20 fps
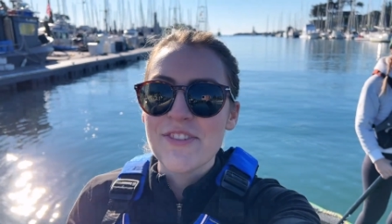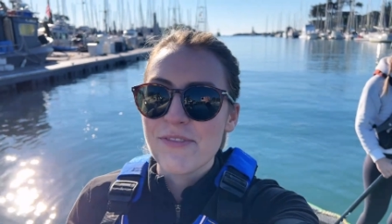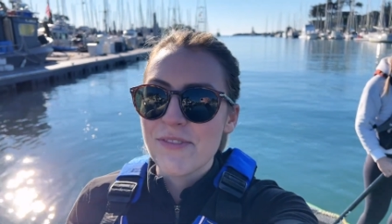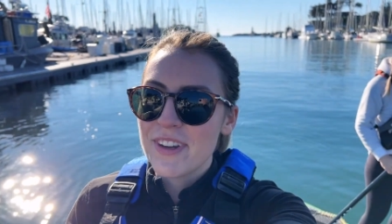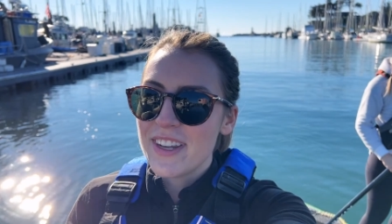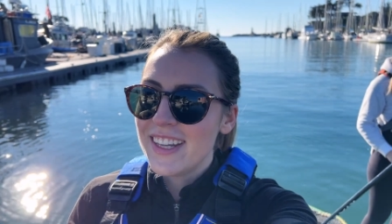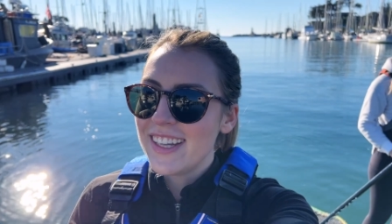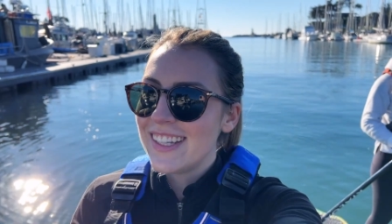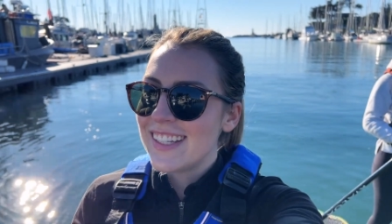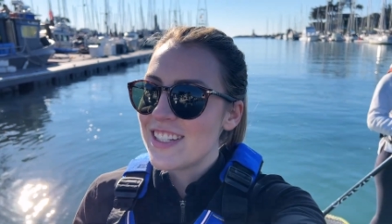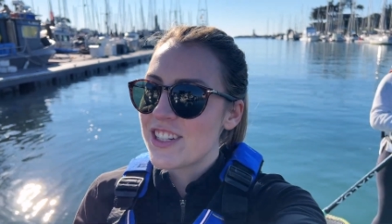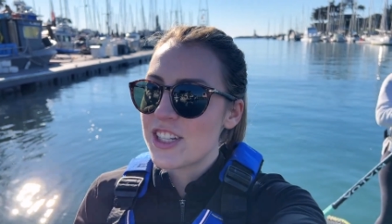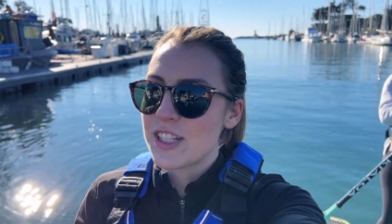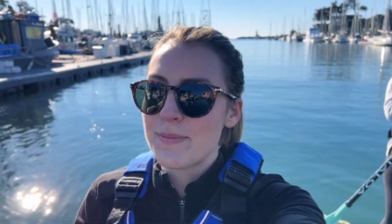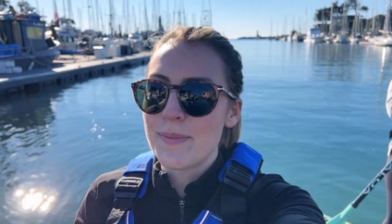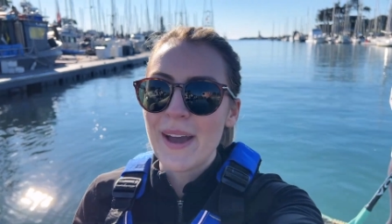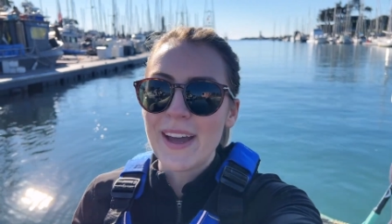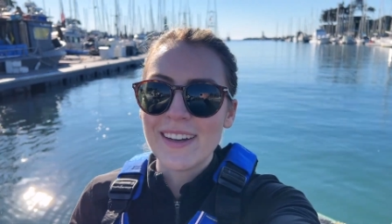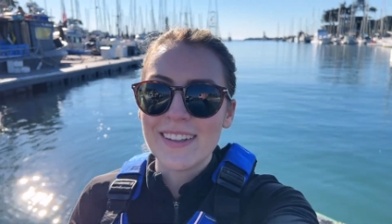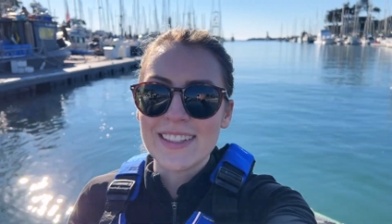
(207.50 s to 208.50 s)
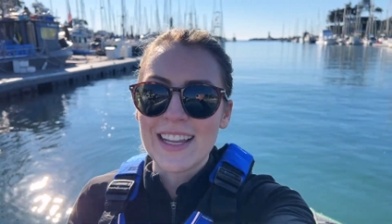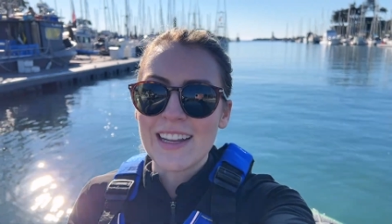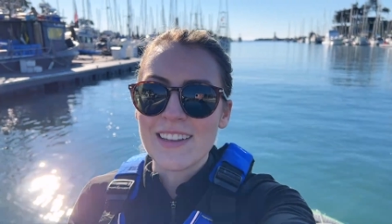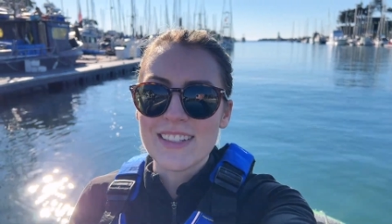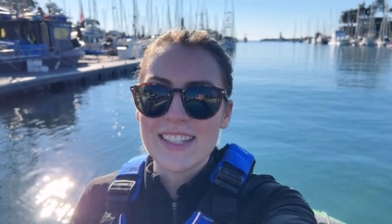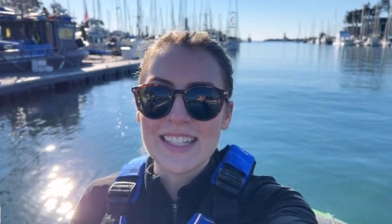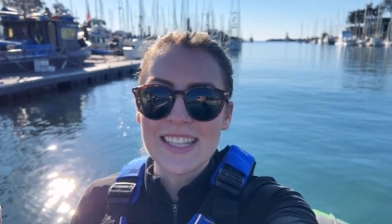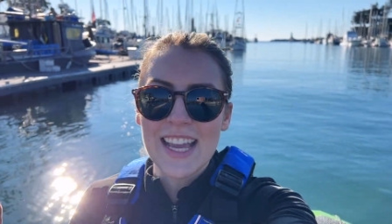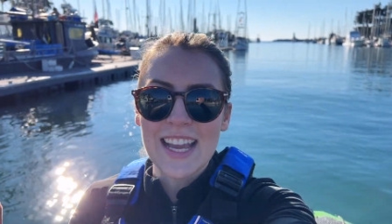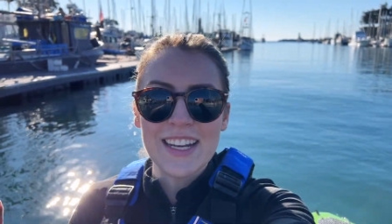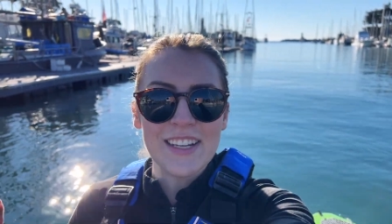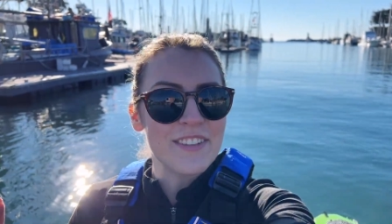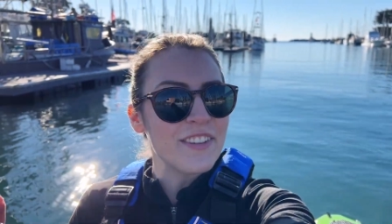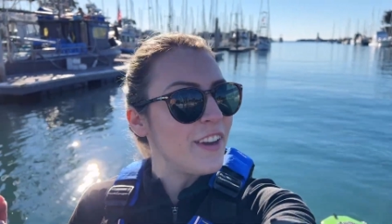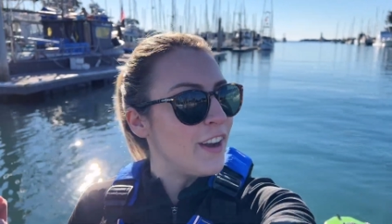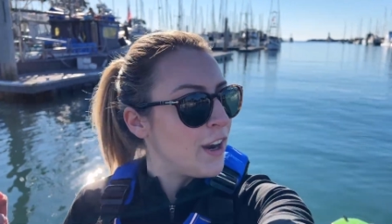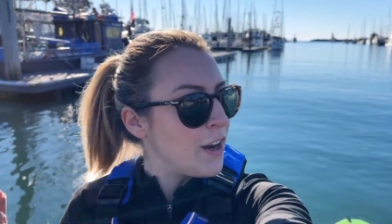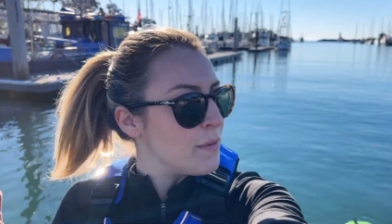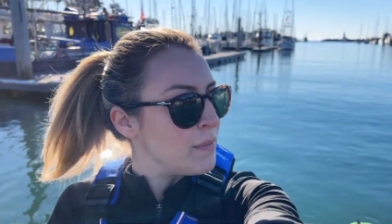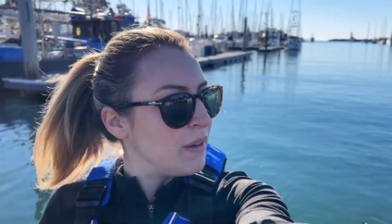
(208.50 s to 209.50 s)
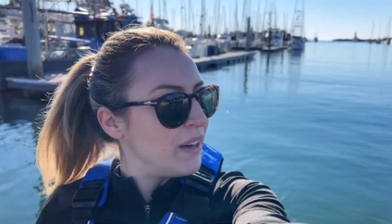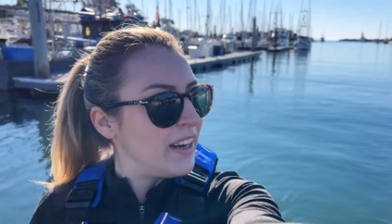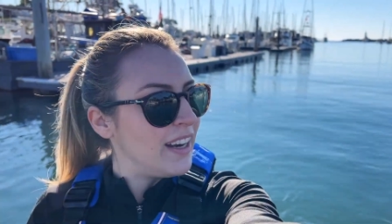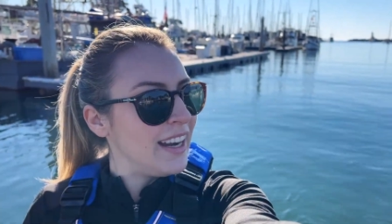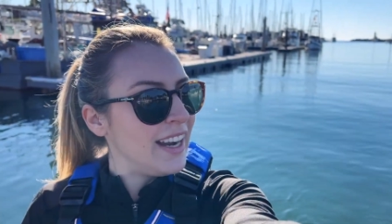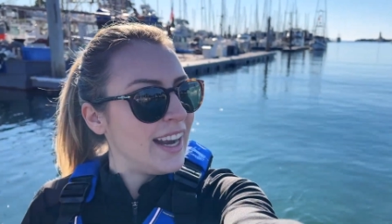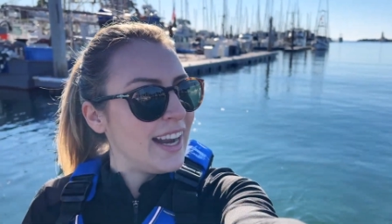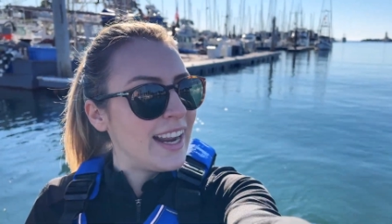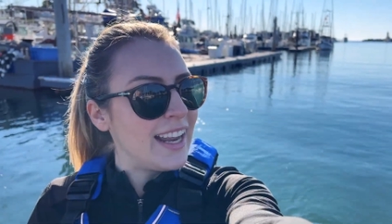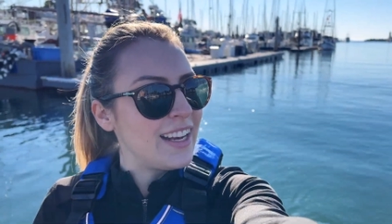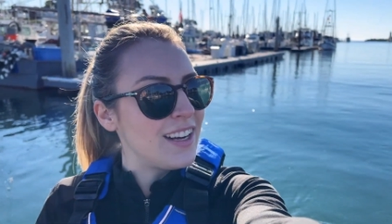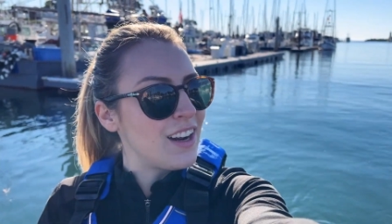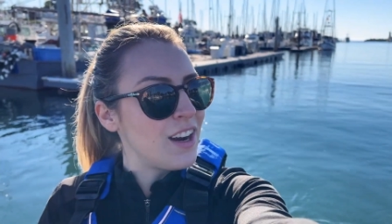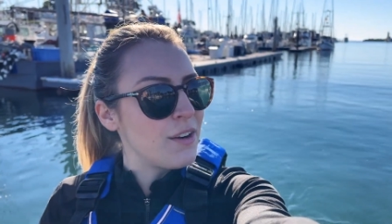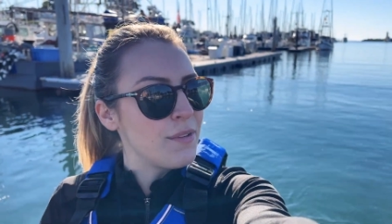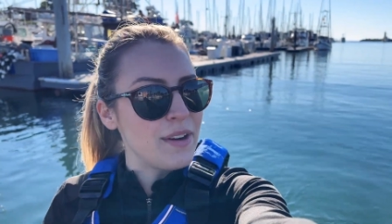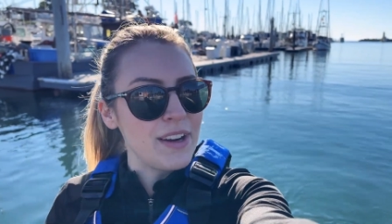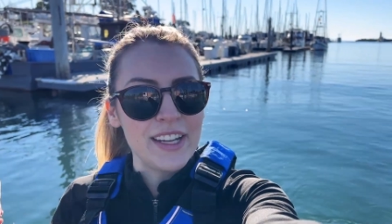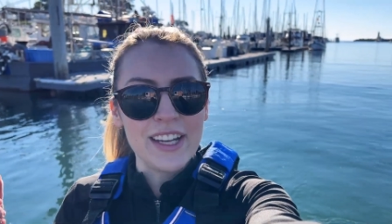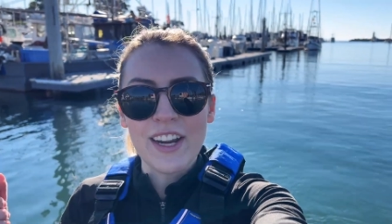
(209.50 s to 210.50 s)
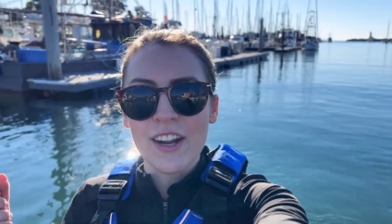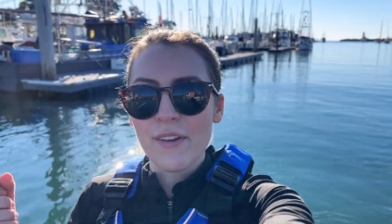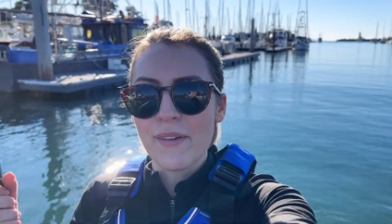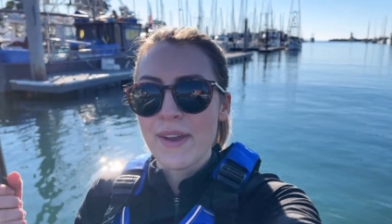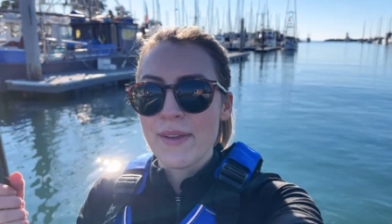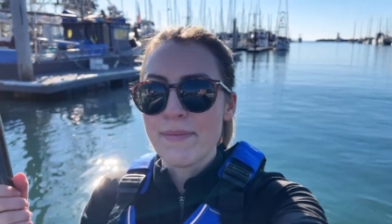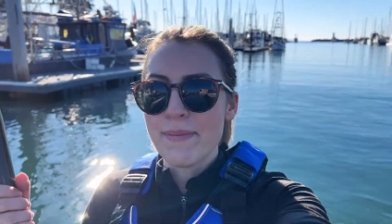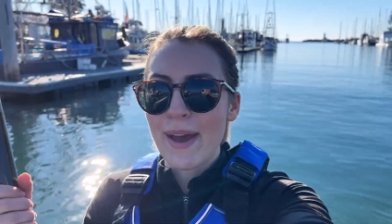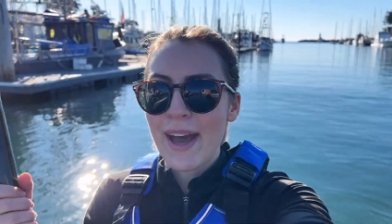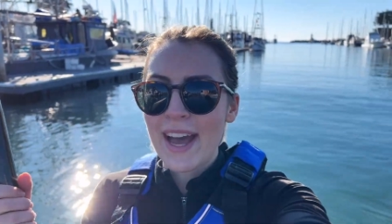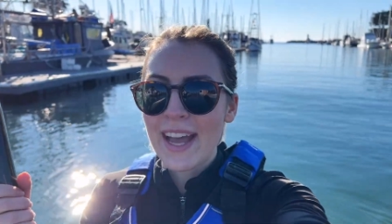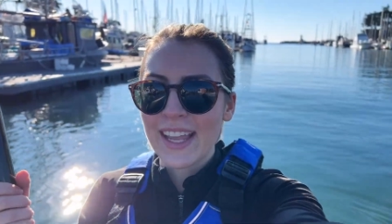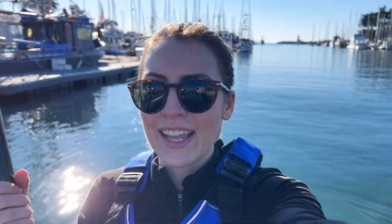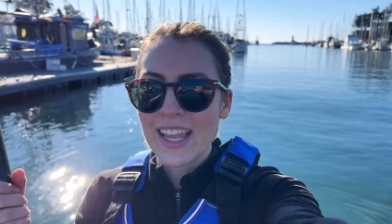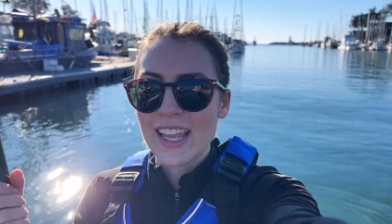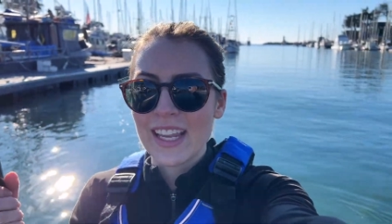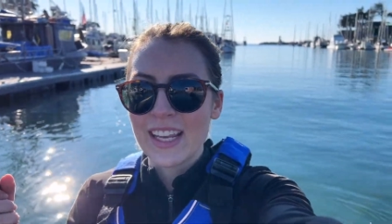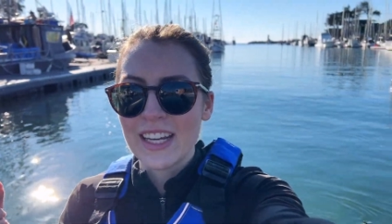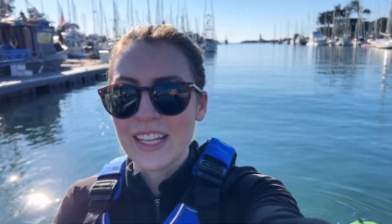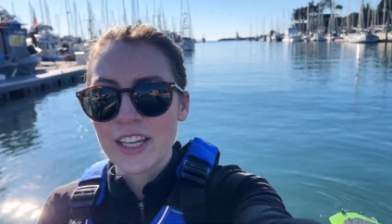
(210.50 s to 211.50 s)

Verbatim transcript: we just paddled out to the end of the harbor and are working our way back and gonna